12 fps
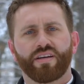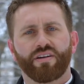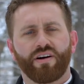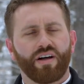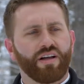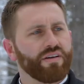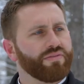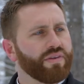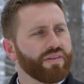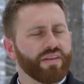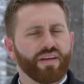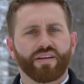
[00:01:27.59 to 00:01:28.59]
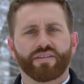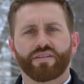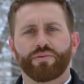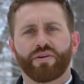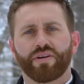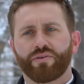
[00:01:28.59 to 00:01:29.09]
And all of the things
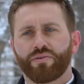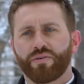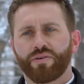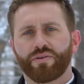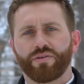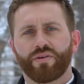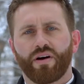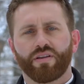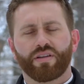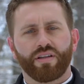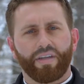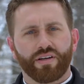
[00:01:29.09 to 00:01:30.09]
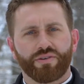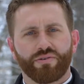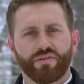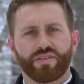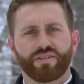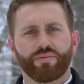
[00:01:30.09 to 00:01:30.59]
that we accrue, all the
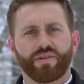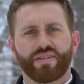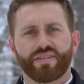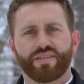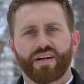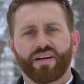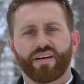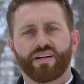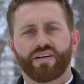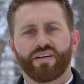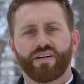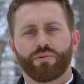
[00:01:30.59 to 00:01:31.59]
luxuries that we desire,